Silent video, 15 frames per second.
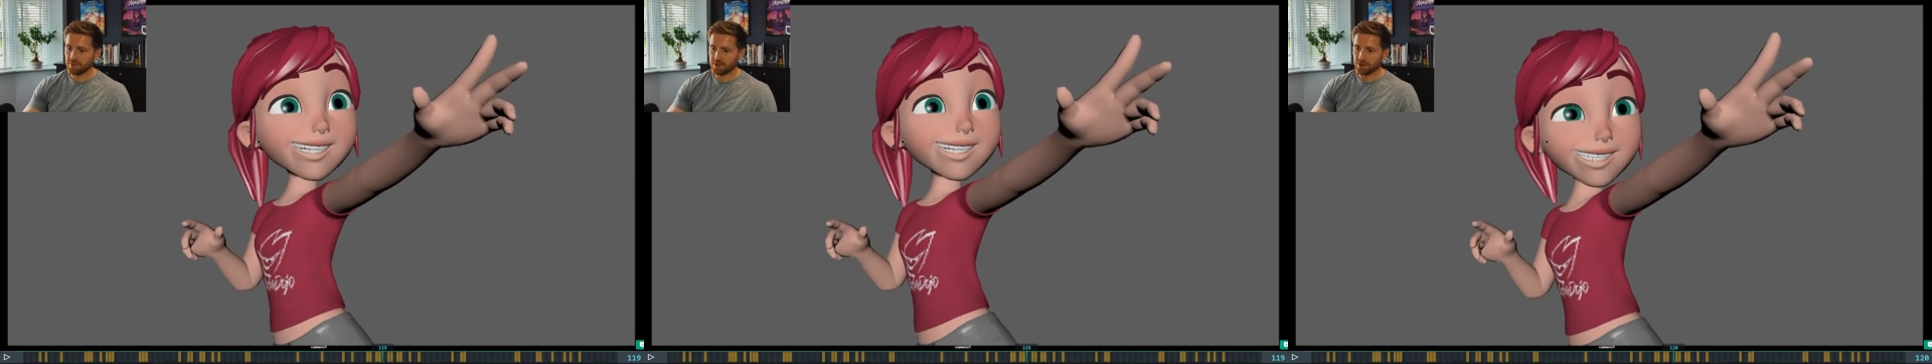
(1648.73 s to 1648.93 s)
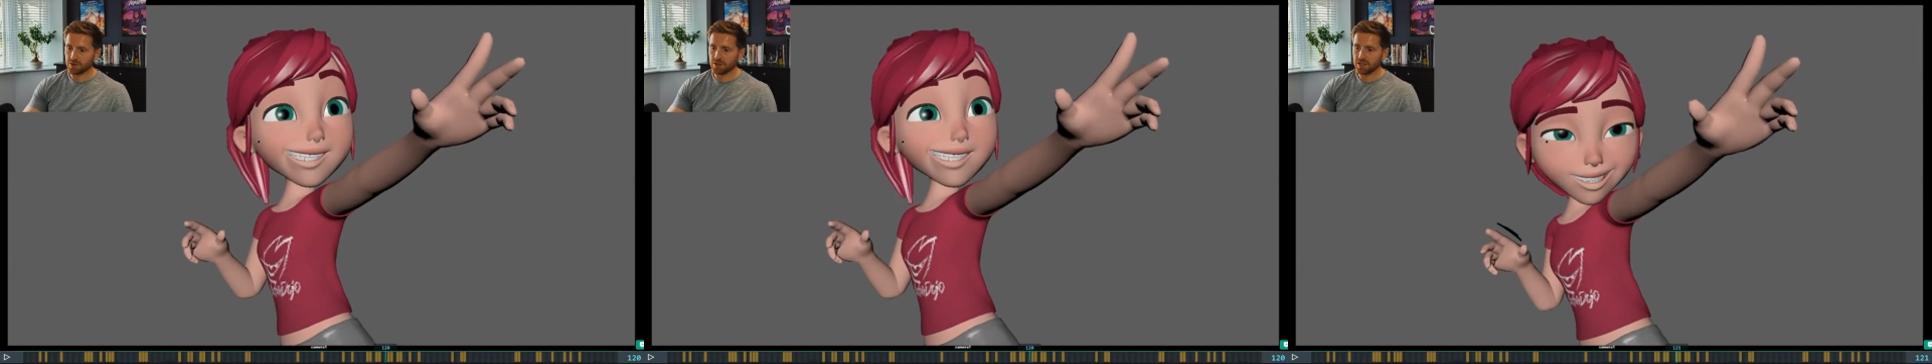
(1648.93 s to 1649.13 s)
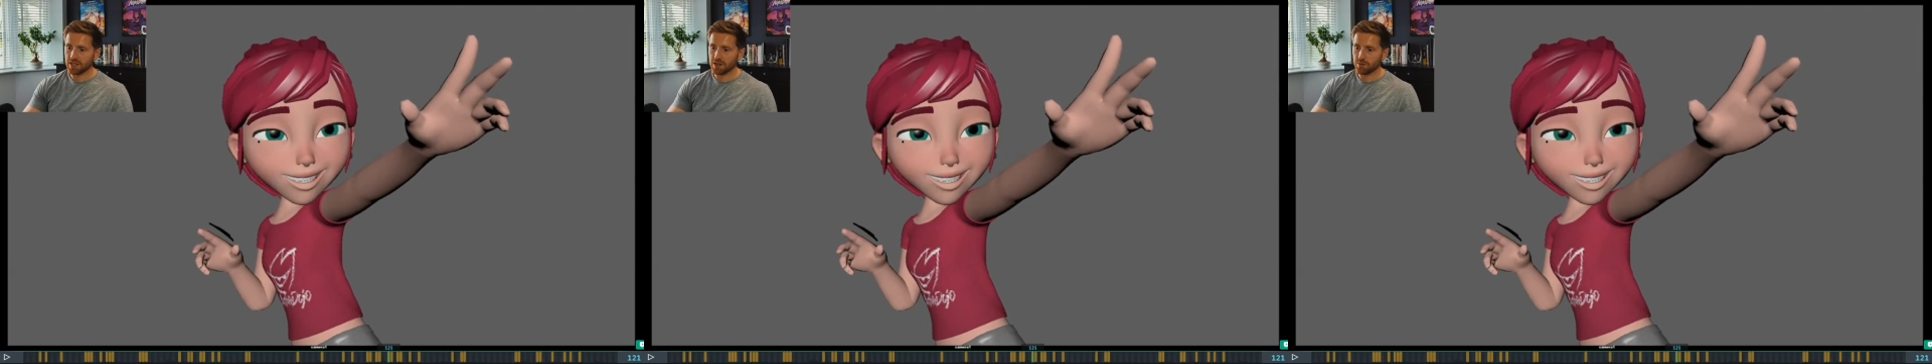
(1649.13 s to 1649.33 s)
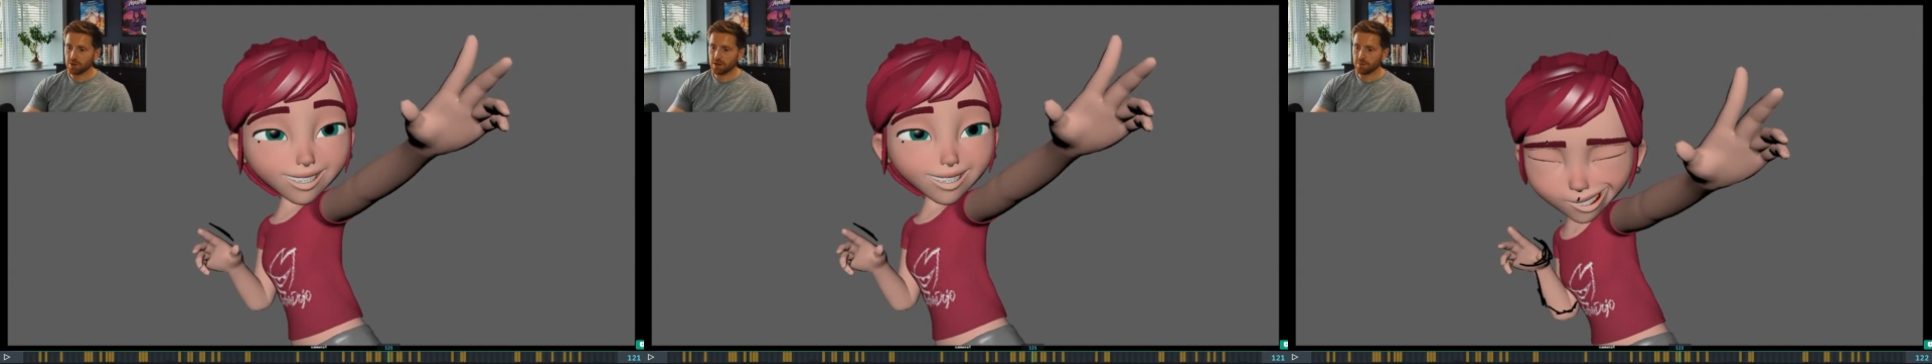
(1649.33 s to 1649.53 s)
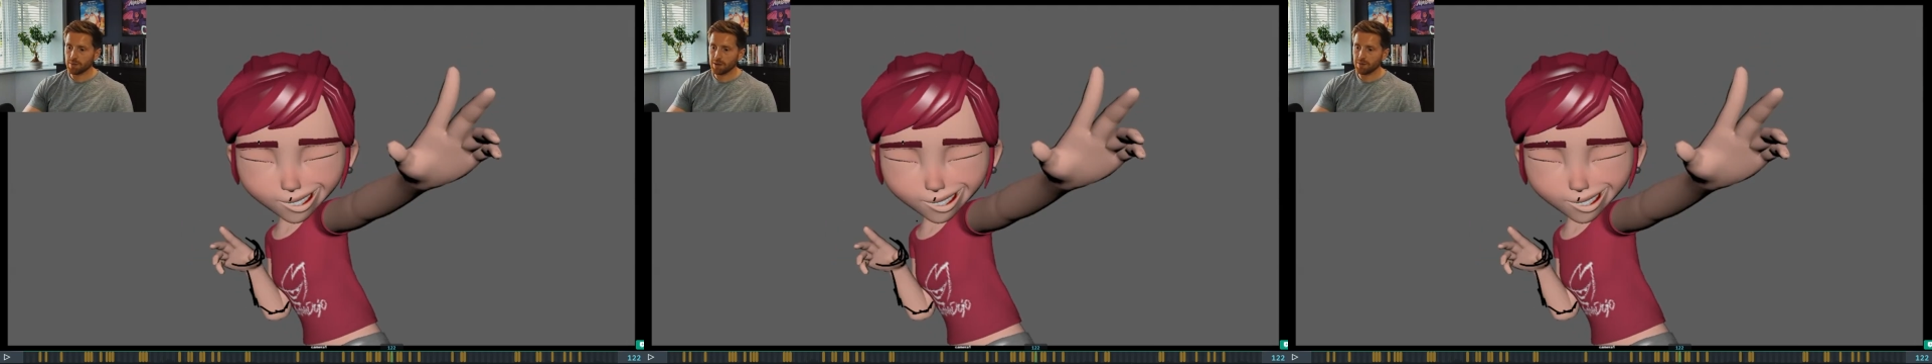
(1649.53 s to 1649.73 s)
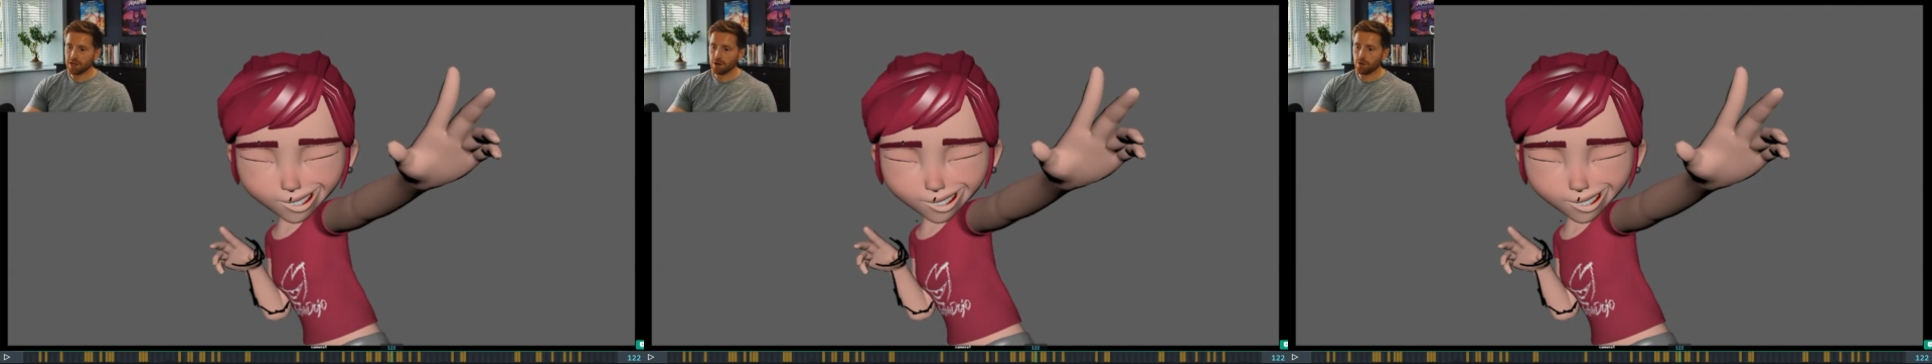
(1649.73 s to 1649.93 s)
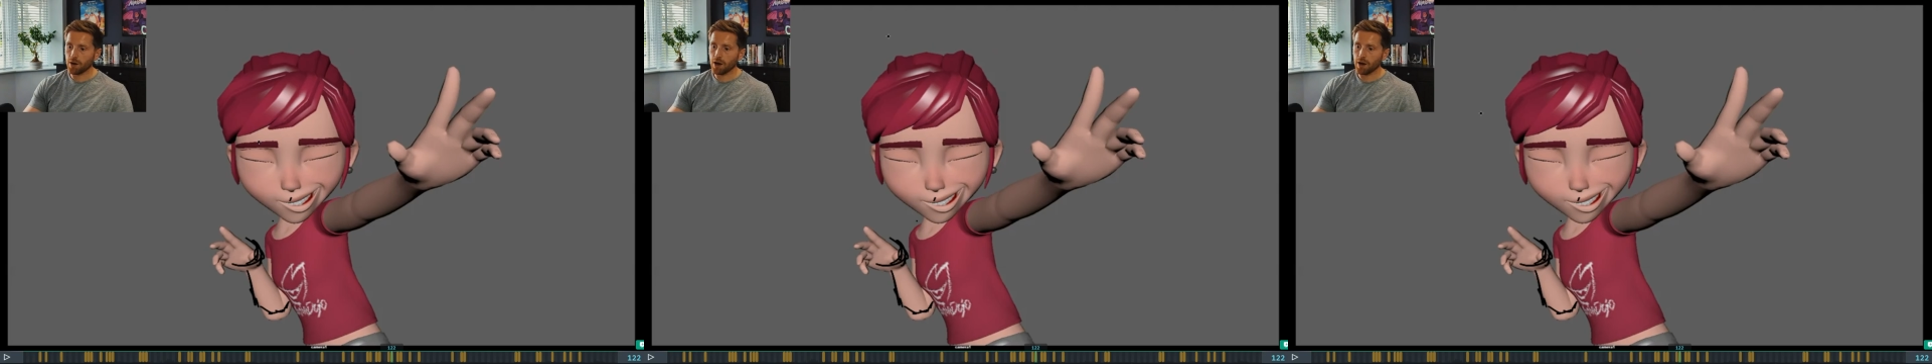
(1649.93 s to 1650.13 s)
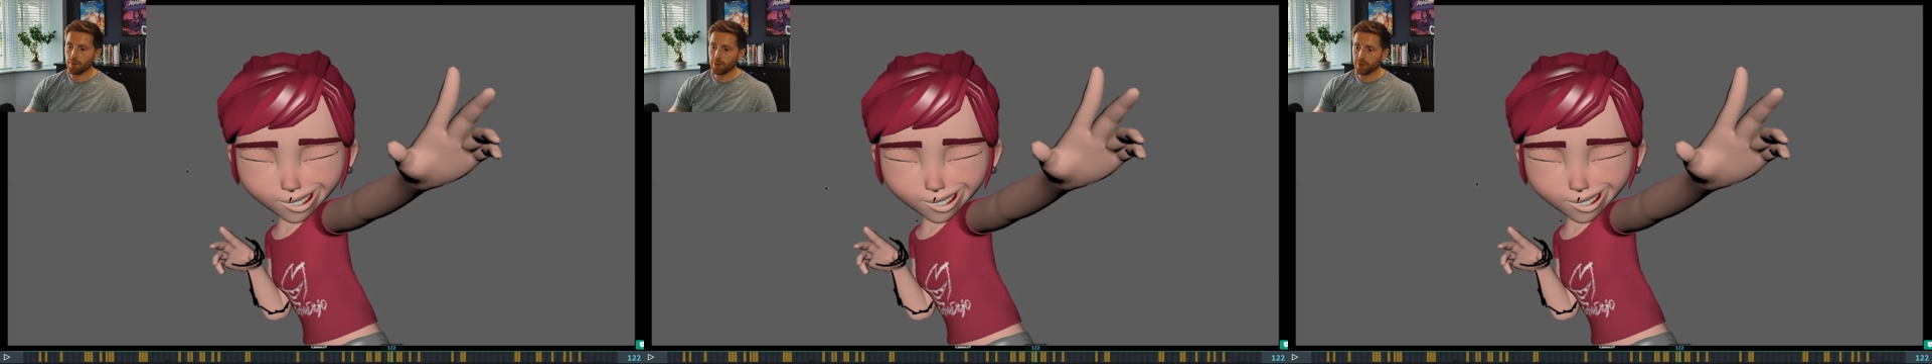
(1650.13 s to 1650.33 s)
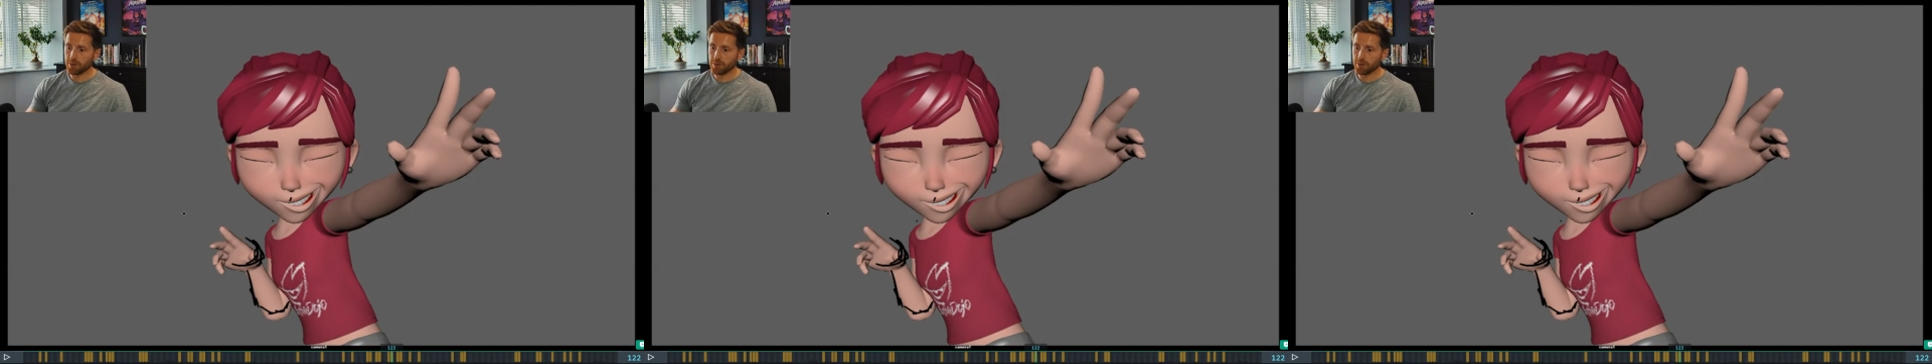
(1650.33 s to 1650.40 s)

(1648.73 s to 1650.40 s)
Instead, we can maybe go up,